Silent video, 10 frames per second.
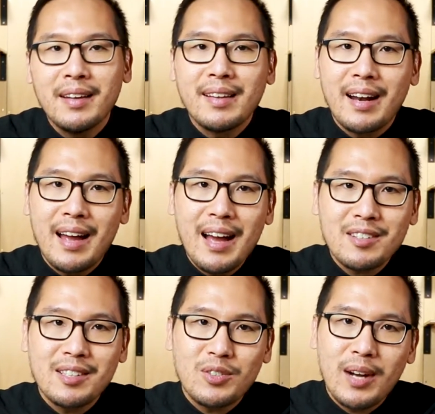that I
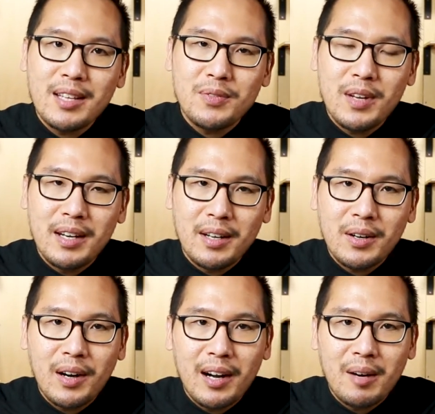actually tried to fit in the
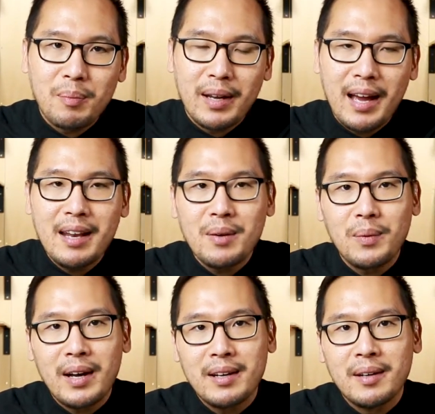car, but I didn't
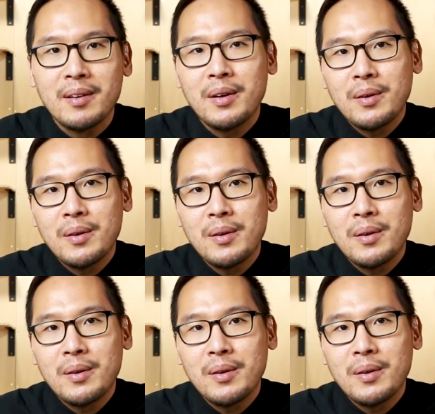want to